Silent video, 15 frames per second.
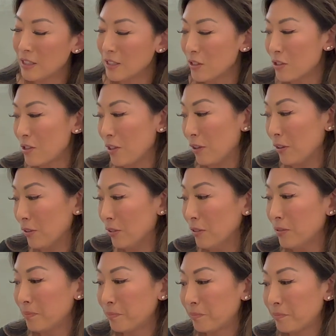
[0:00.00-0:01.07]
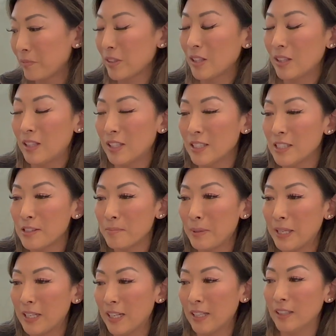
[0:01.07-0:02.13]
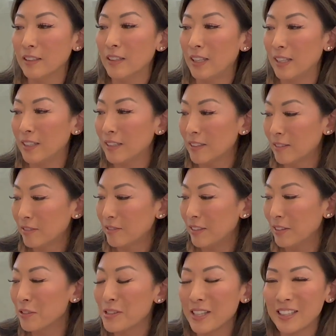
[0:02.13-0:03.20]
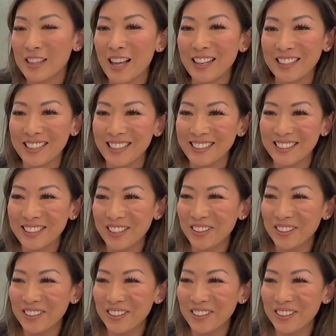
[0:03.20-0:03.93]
So this made it it was like that again,